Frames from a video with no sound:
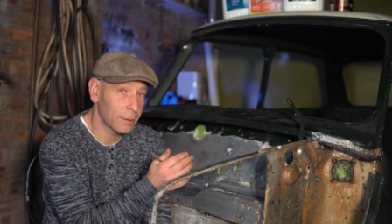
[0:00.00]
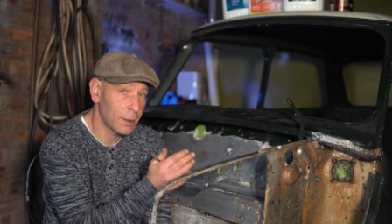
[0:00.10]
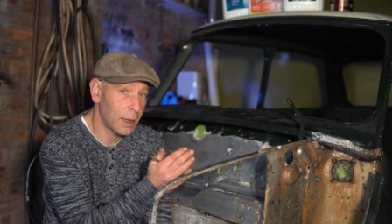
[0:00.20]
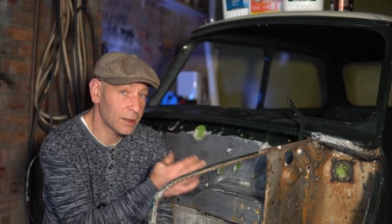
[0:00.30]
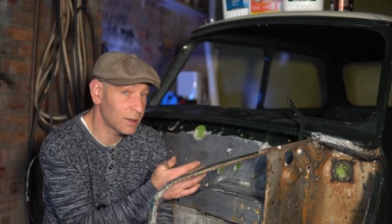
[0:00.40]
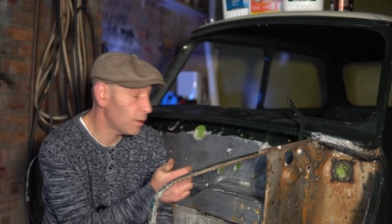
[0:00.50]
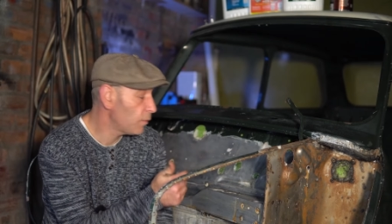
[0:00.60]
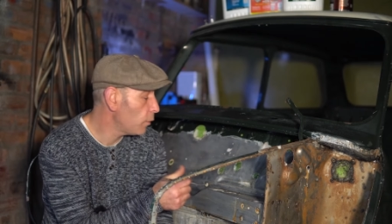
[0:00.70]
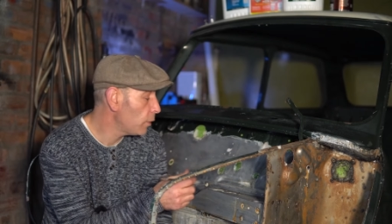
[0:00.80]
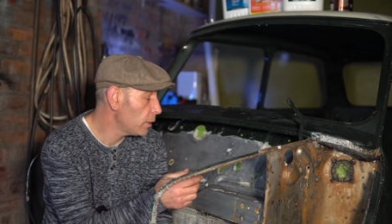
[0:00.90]
that
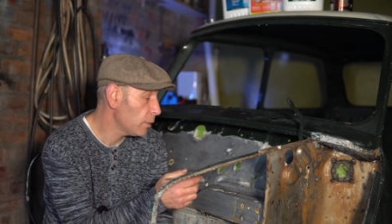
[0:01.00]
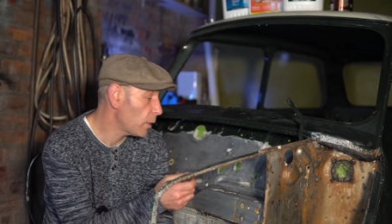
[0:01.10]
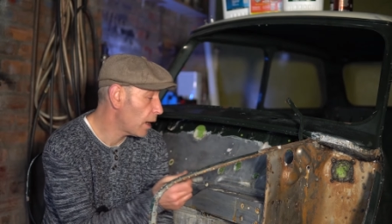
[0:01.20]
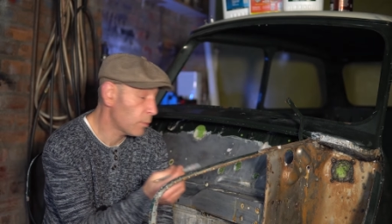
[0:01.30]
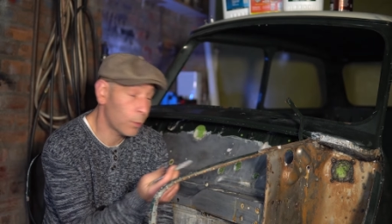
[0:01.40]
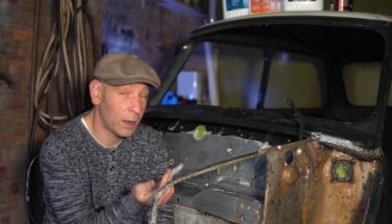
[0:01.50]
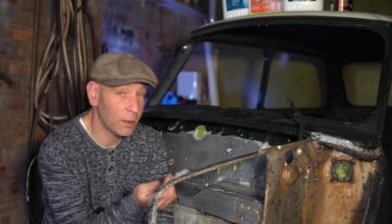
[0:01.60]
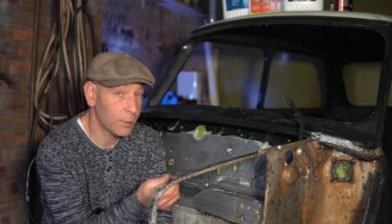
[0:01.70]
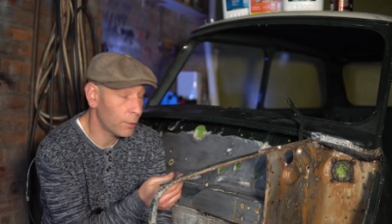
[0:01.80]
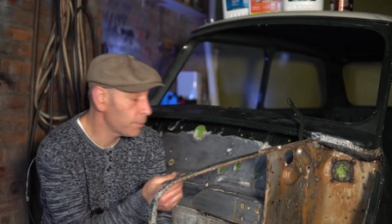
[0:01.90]
stuff on,
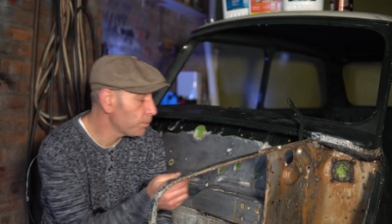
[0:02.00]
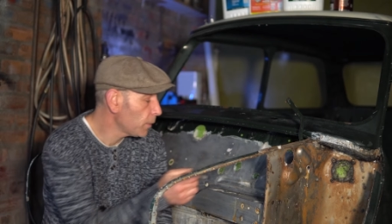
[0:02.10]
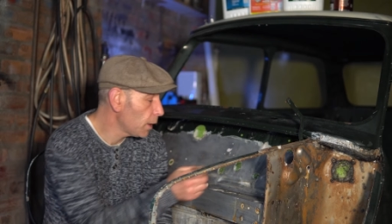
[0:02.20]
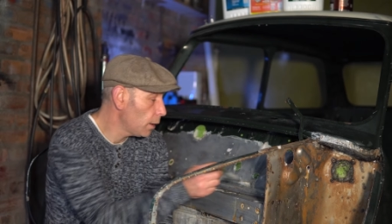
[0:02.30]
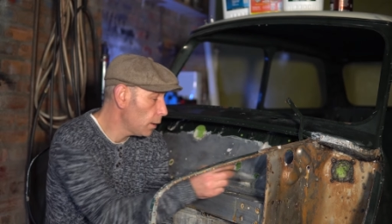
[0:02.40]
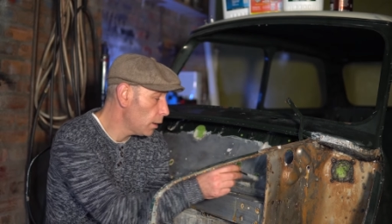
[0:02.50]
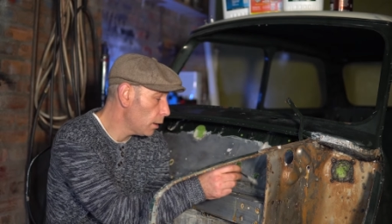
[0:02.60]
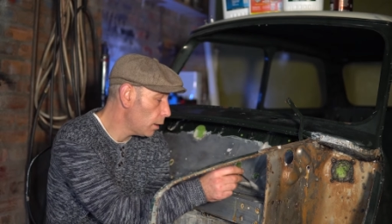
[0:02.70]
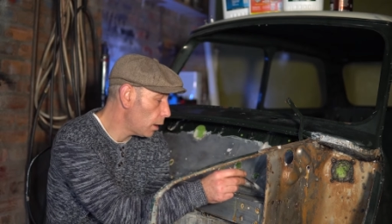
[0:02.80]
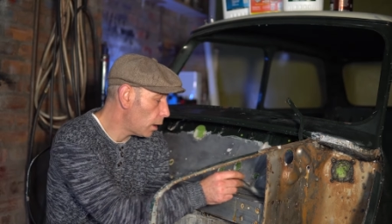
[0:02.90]
either or,
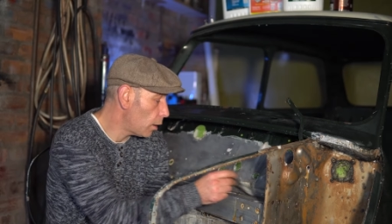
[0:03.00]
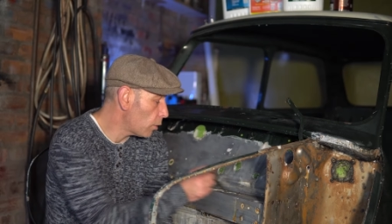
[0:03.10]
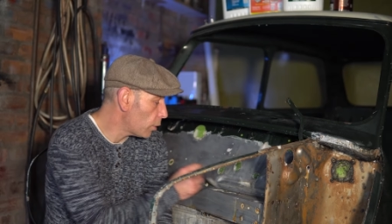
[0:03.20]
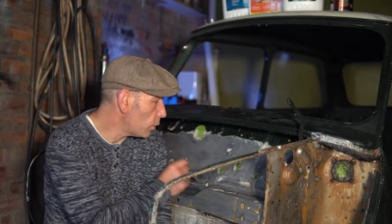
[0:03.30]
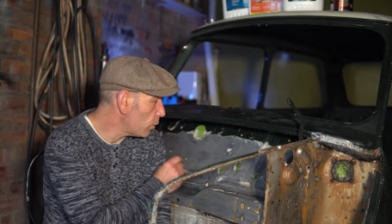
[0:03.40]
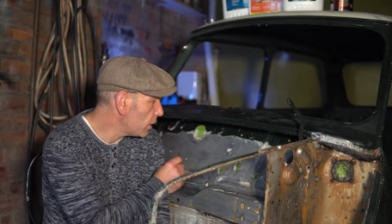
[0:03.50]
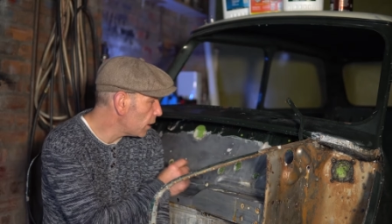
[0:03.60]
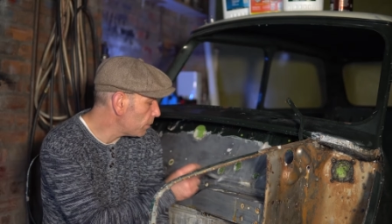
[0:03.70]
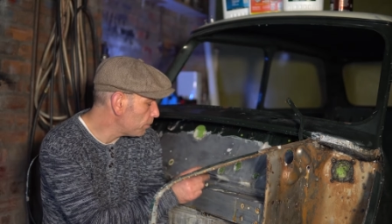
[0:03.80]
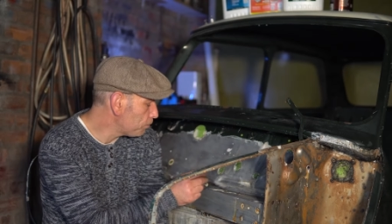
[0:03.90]
I'll go in all the